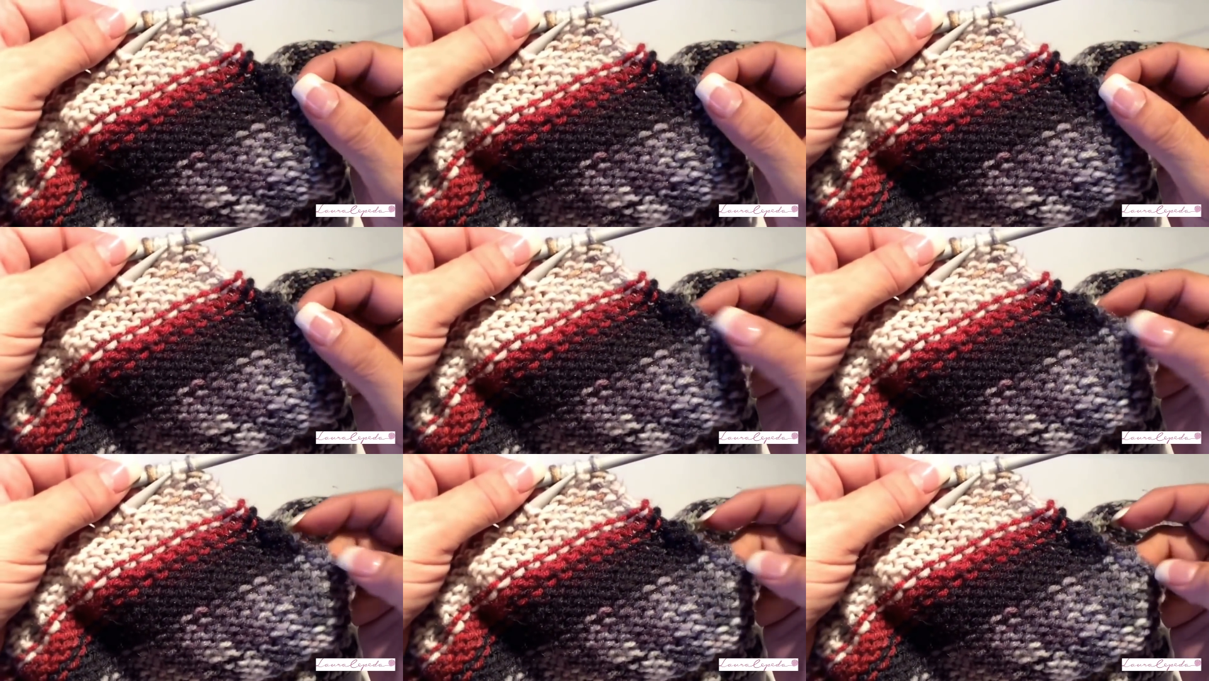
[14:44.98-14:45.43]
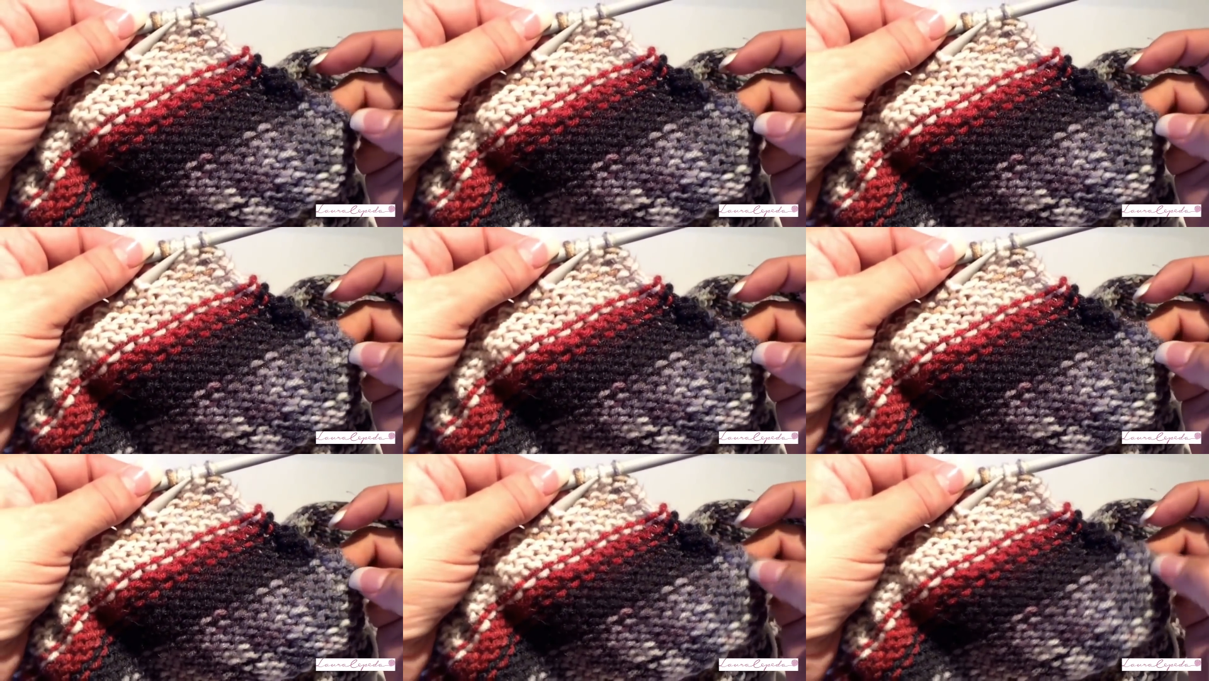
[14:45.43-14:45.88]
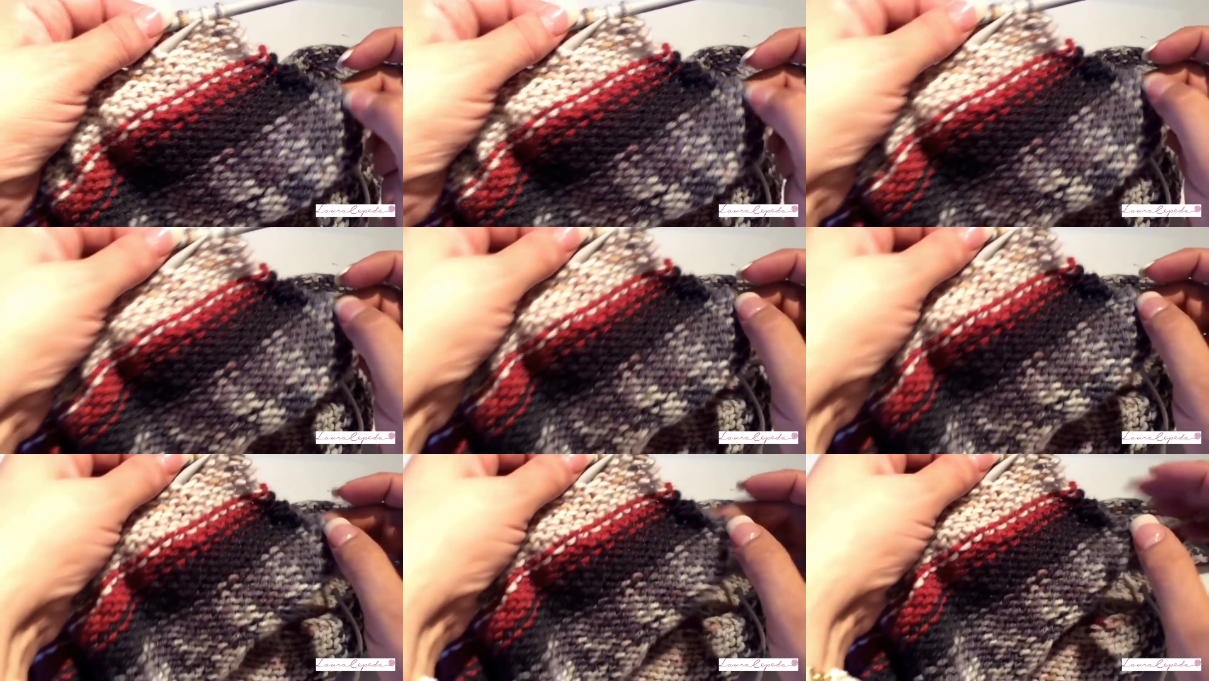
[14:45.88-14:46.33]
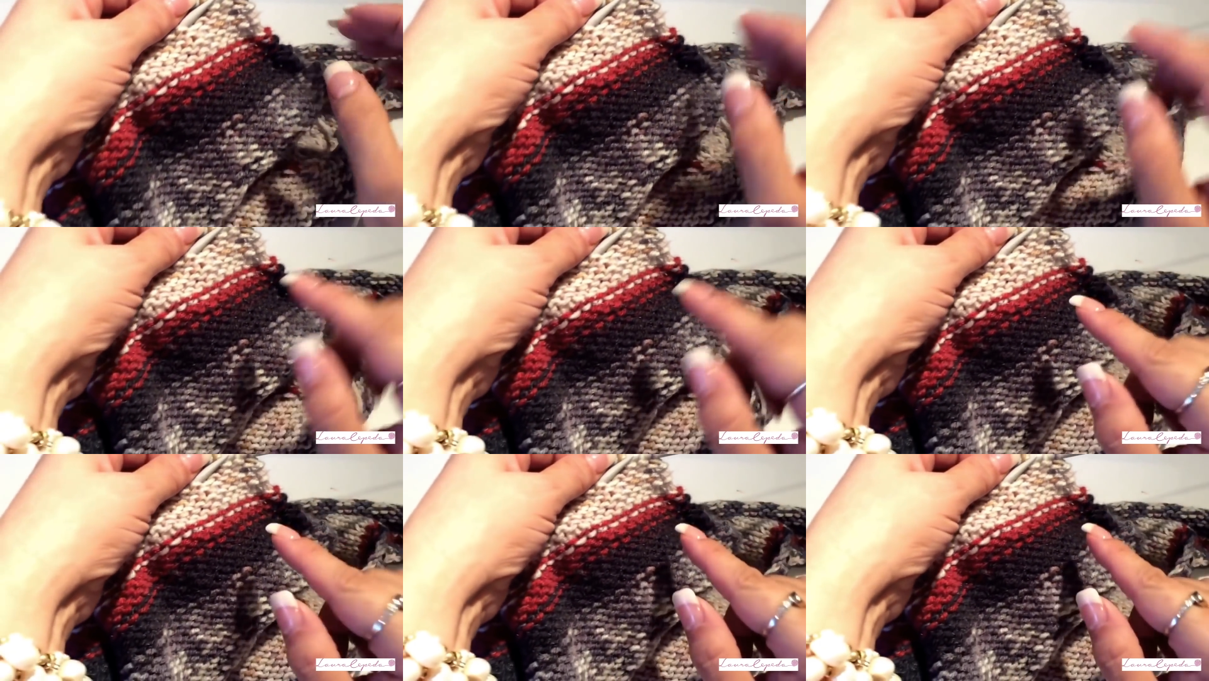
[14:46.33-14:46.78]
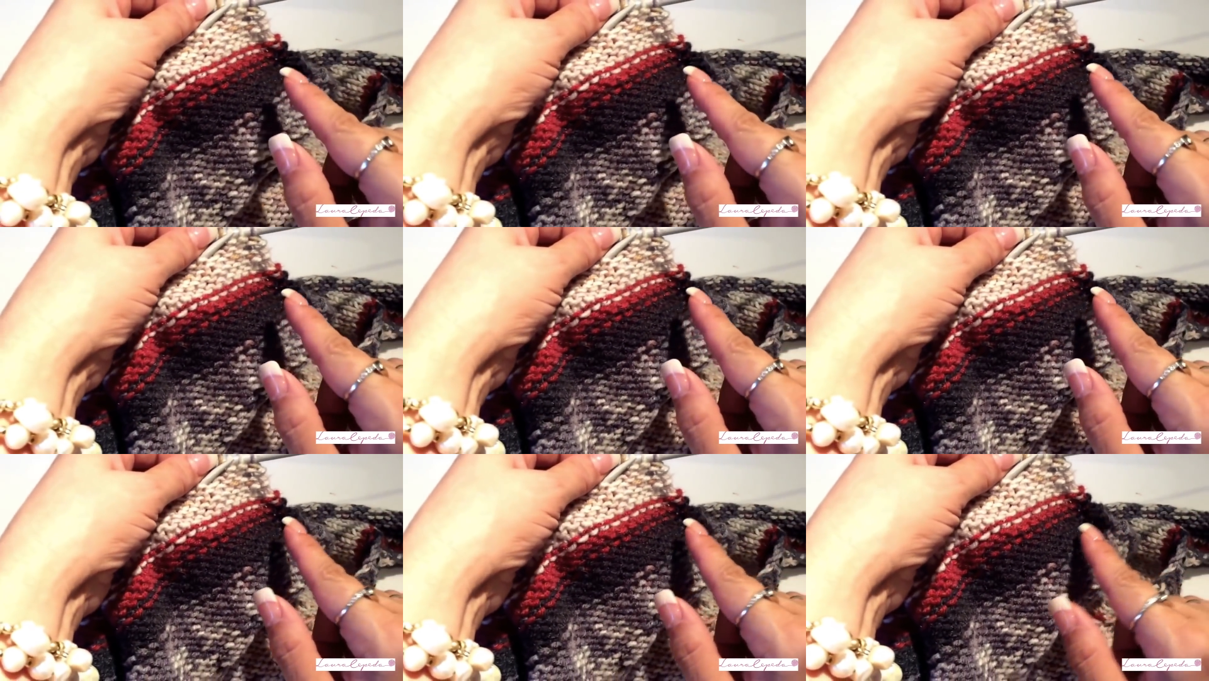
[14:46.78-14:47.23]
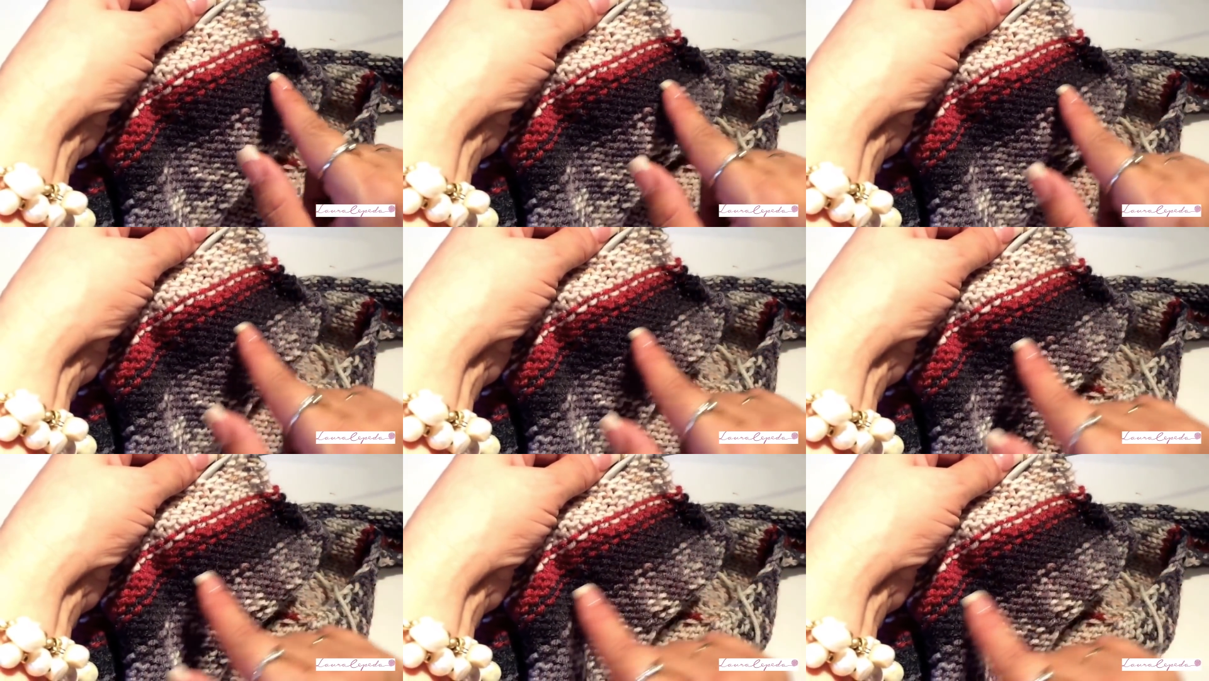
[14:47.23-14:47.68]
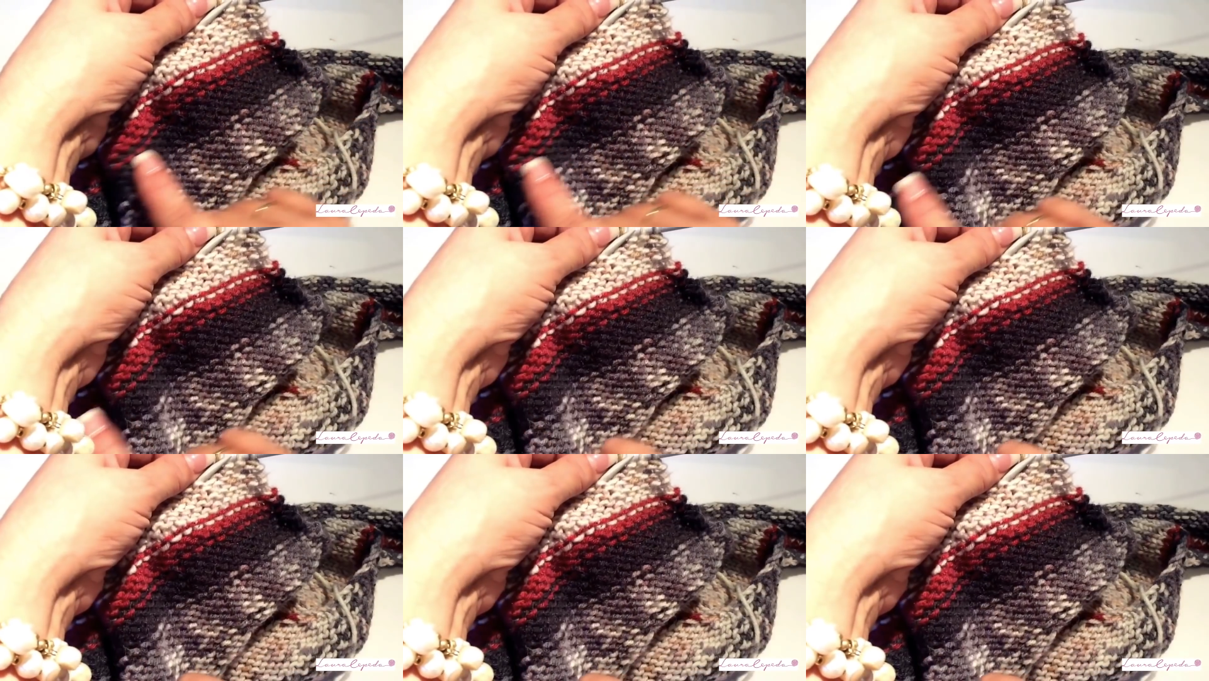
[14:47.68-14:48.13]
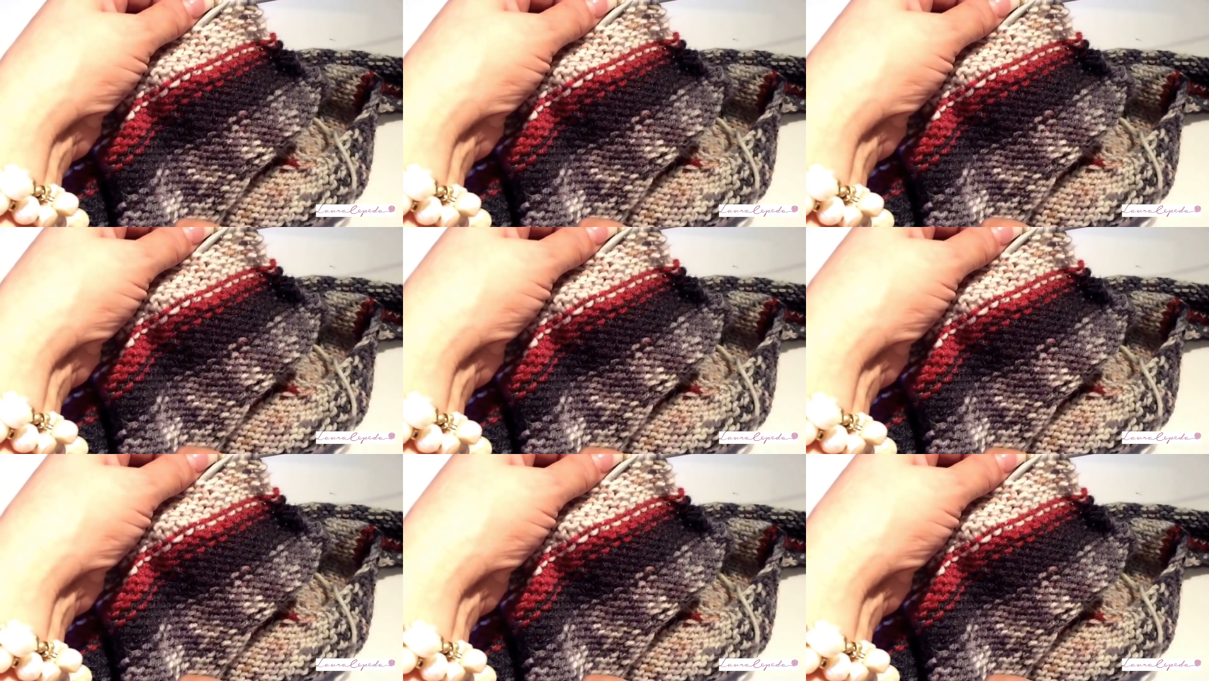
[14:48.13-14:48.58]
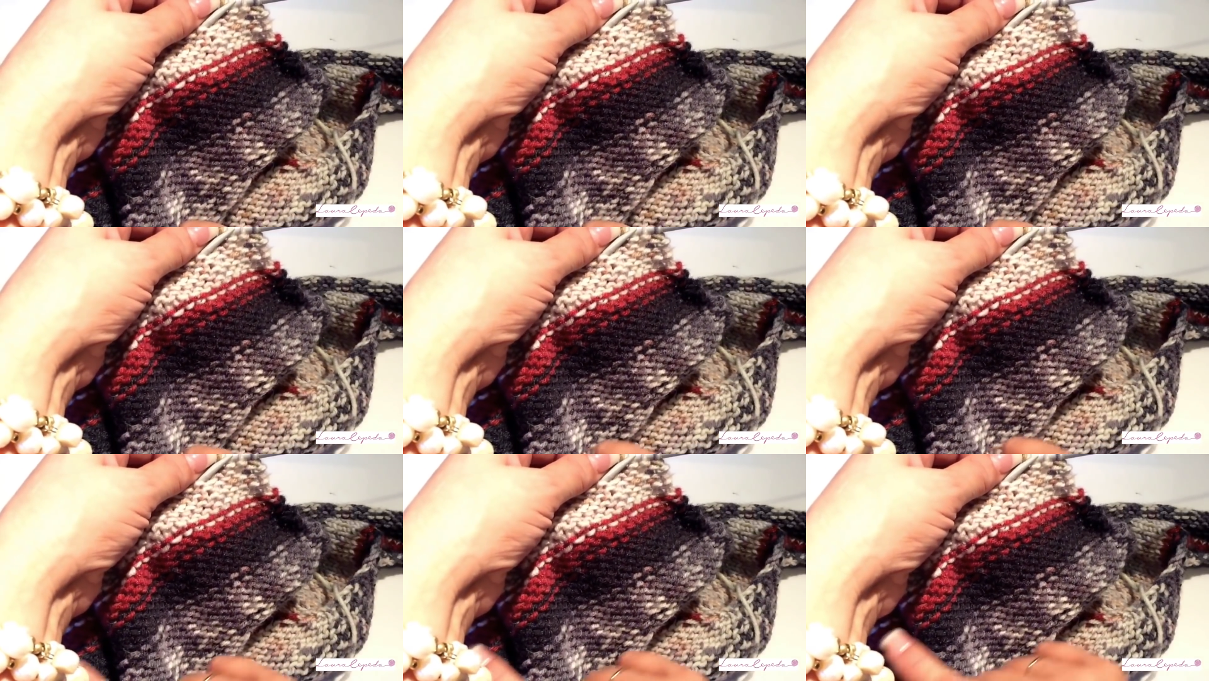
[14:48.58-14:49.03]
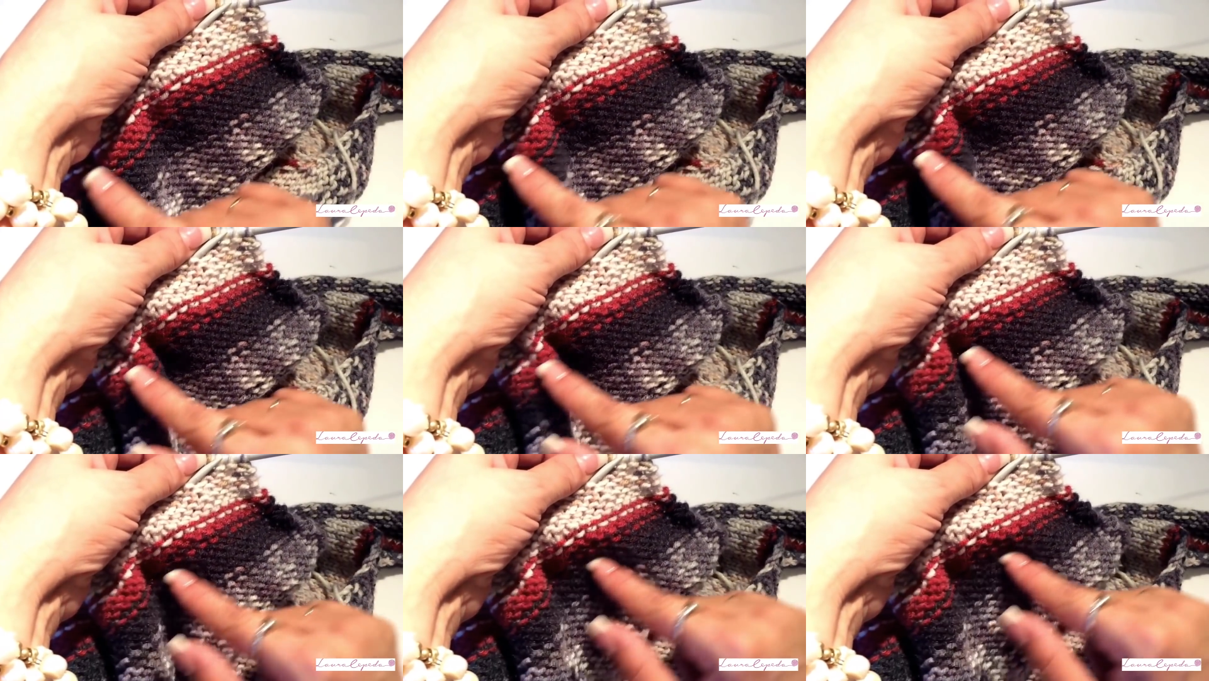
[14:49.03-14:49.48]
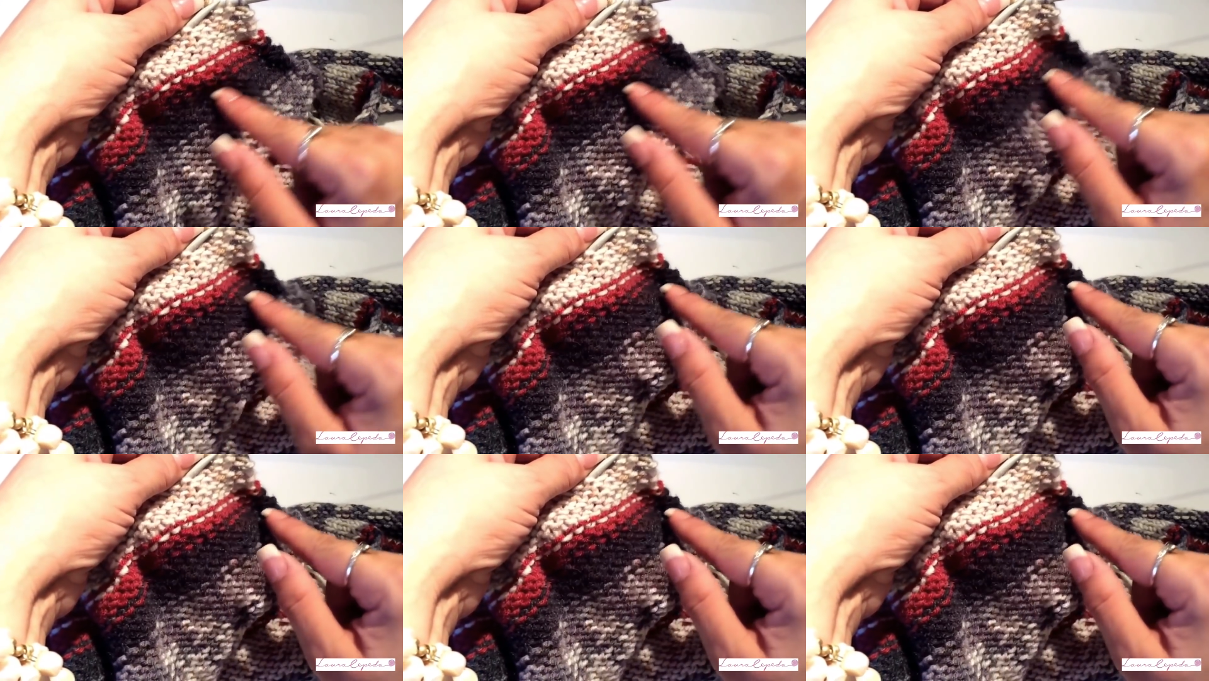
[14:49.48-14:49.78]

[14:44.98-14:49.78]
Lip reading: Nobody's mouth can be seen.